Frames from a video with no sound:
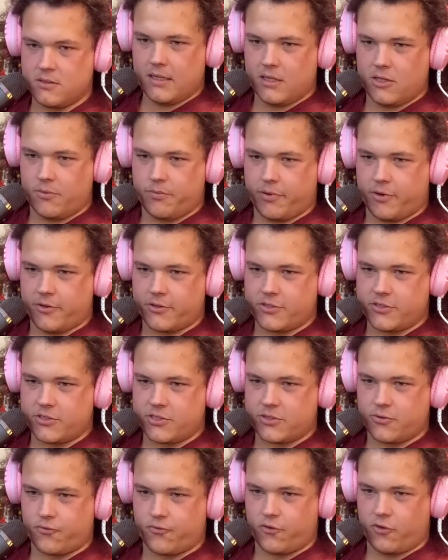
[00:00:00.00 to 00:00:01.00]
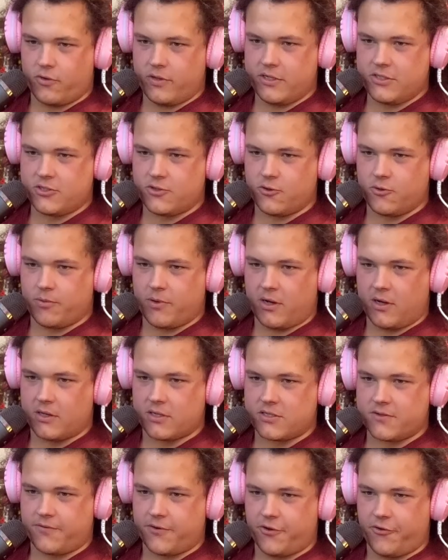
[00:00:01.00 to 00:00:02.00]
You purchased a rolling
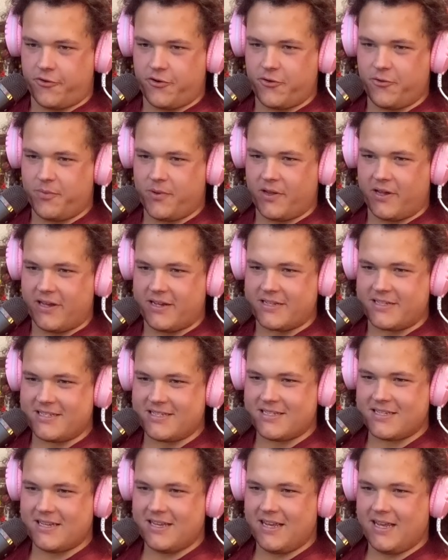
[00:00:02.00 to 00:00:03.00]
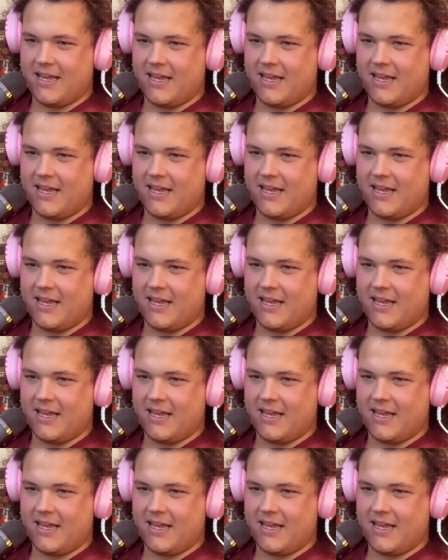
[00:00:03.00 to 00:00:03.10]
toolbox for your new place.